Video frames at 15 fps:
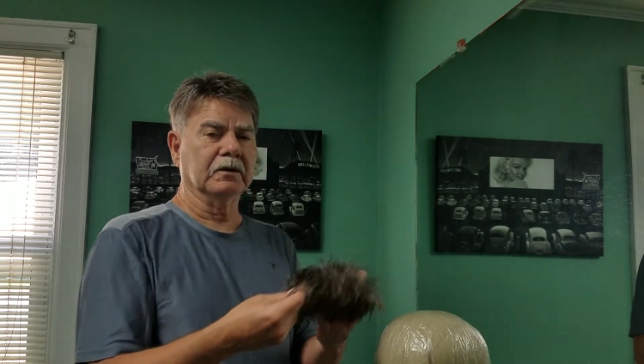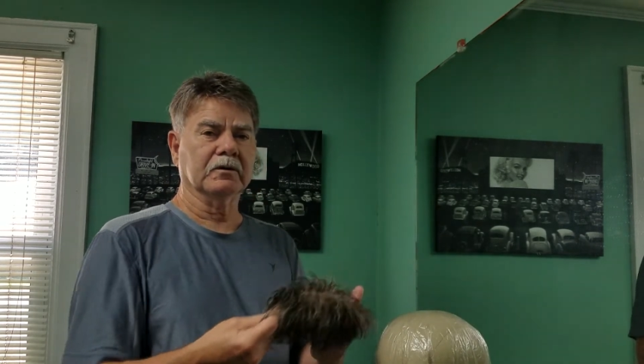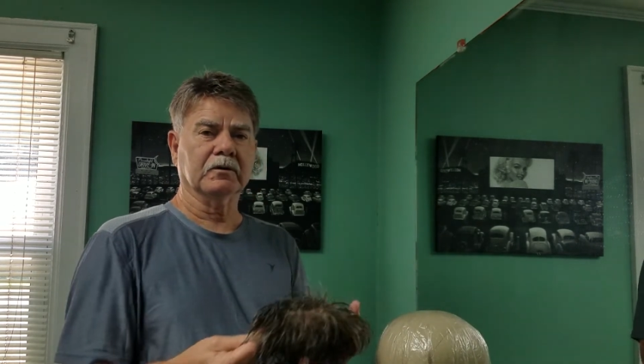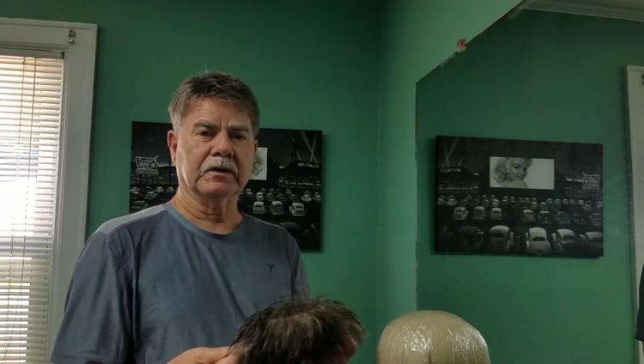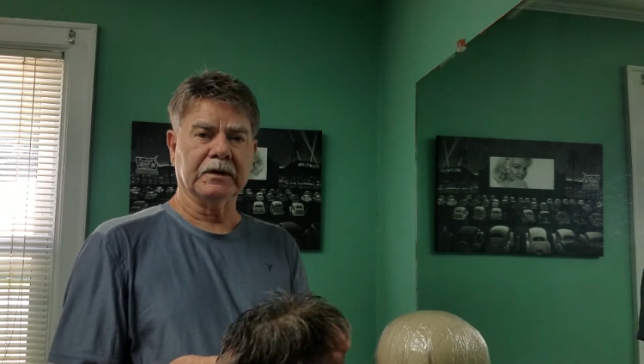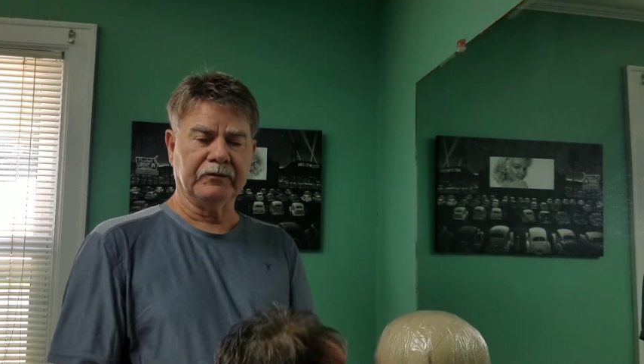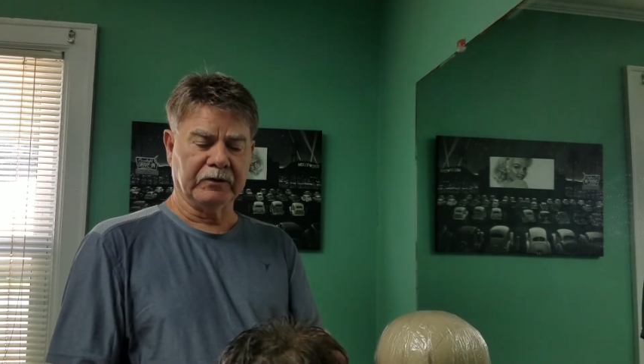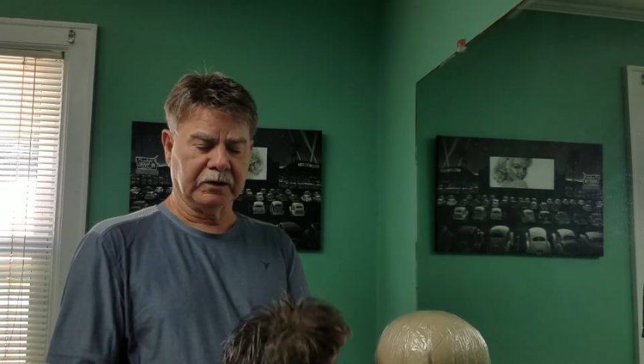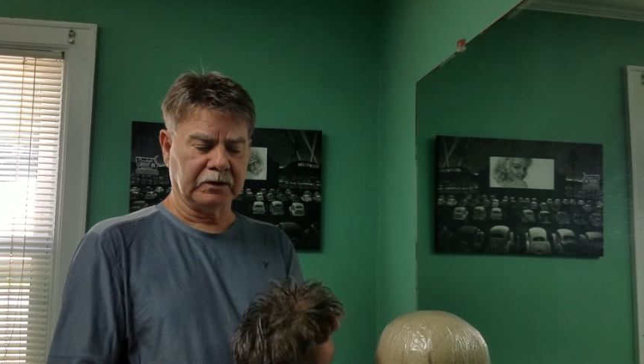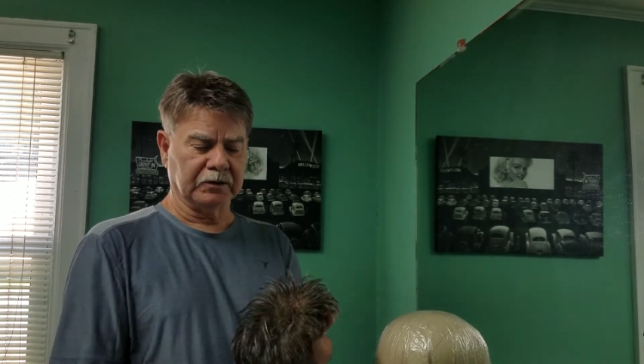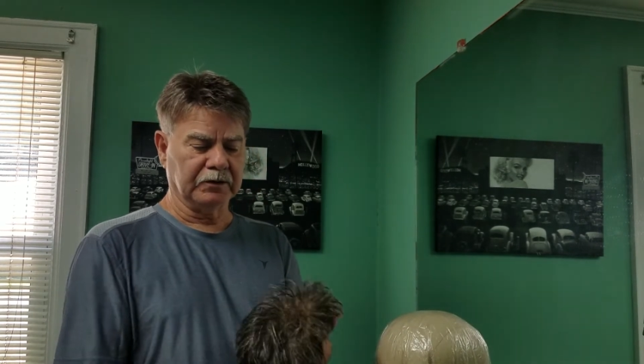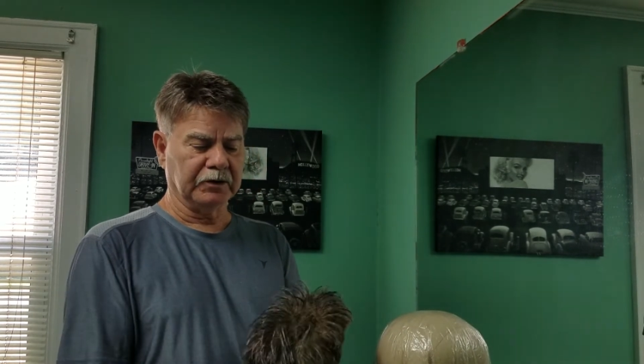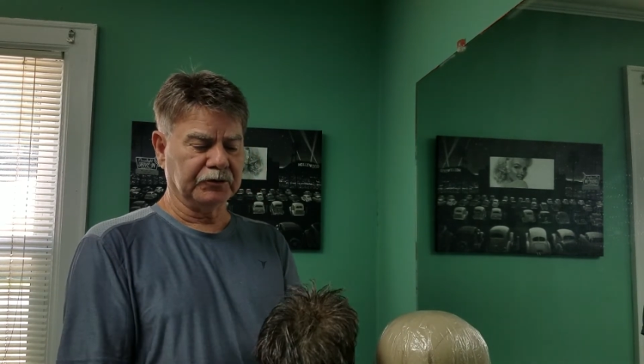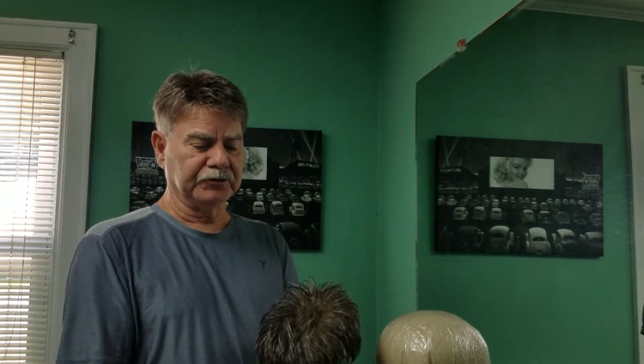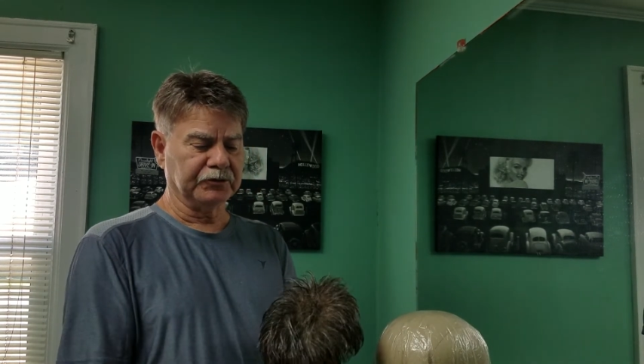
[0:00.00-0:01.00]
leave-in
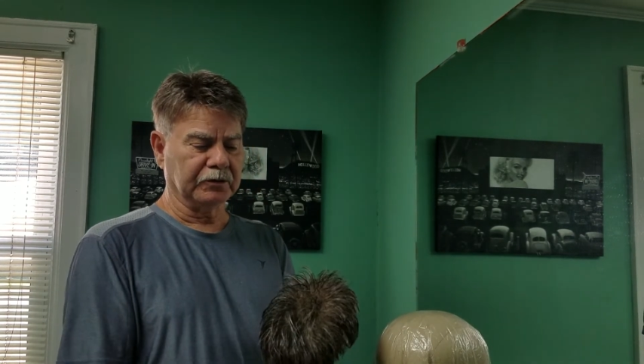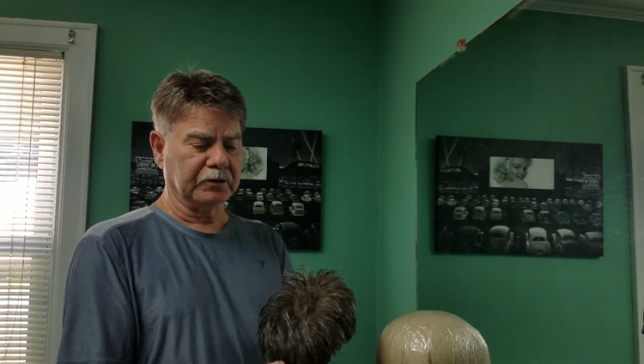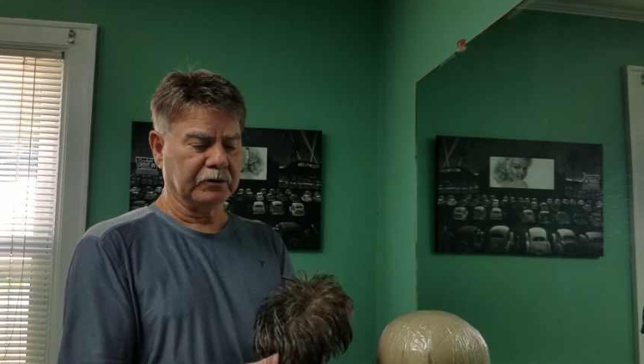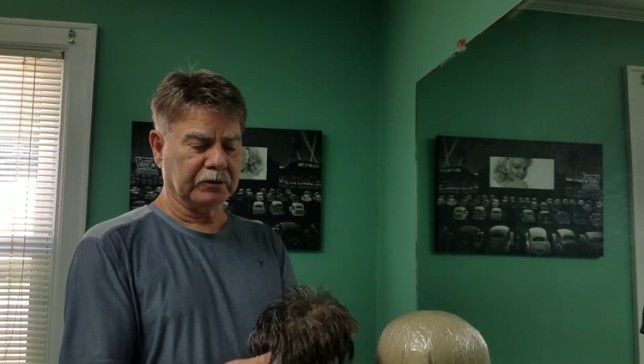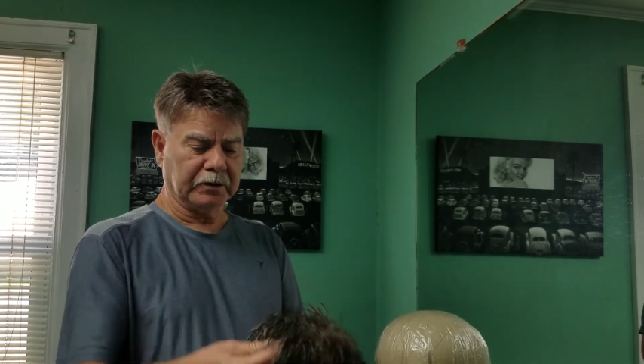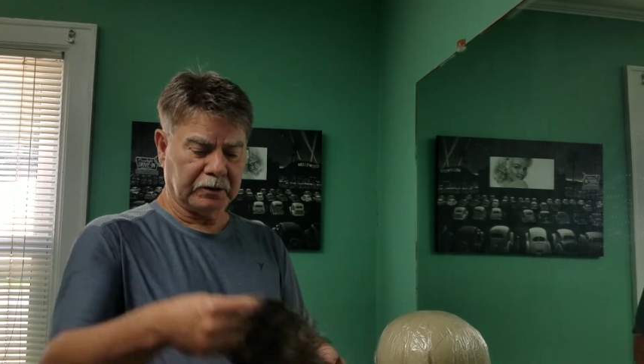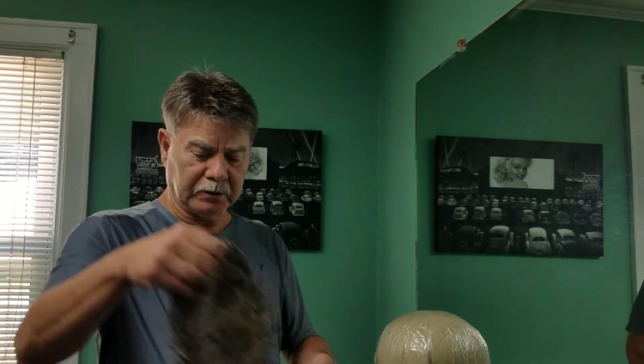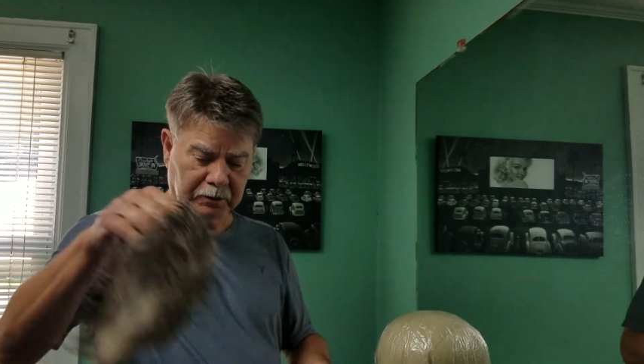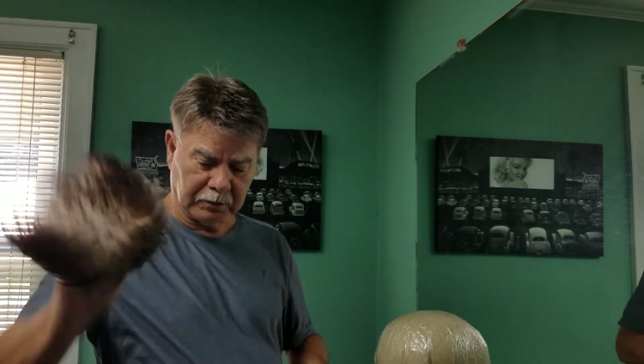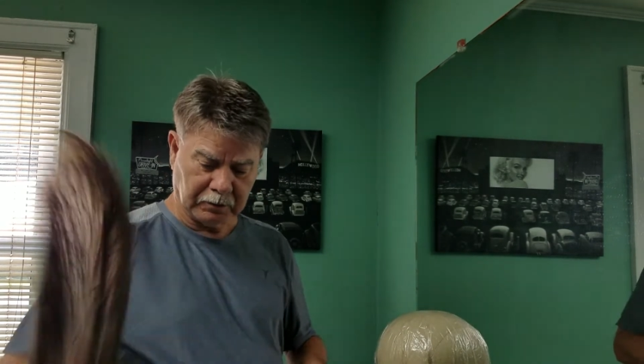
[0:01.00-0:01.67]
conditioner on it.